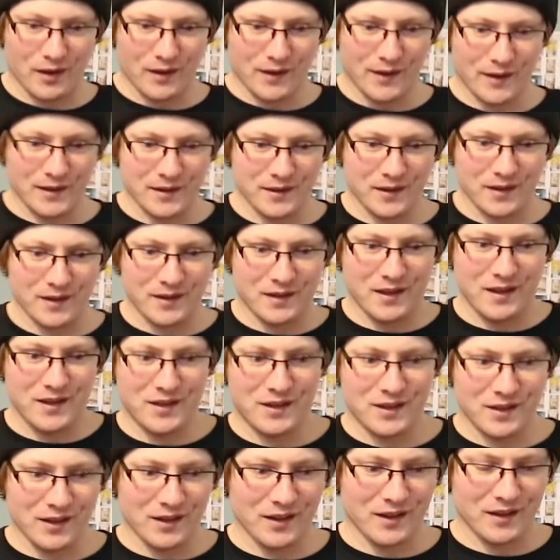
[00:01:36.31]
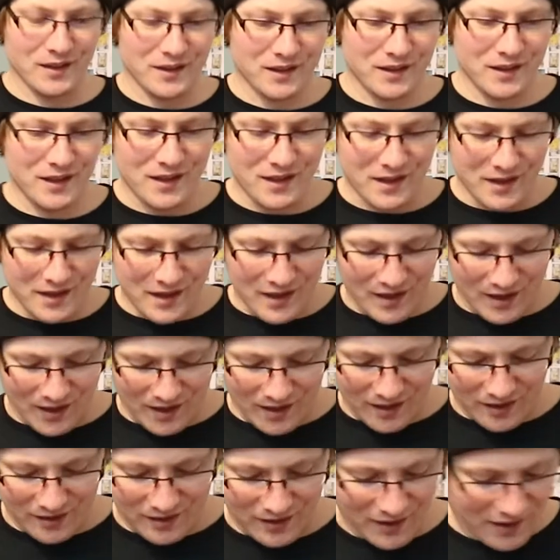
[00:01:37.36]
things like t-shirts.
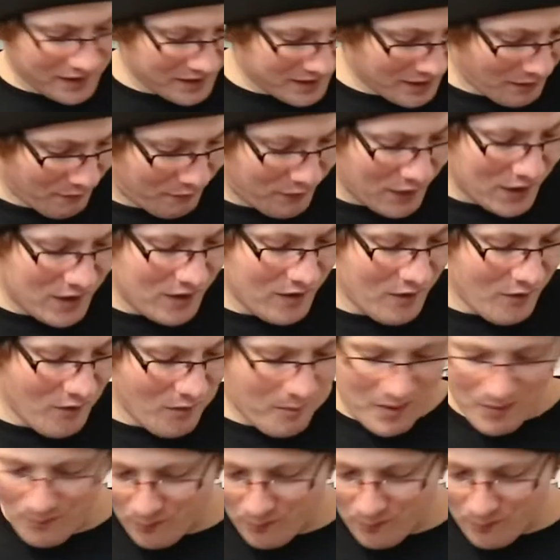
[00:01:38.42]
So that's something new I've been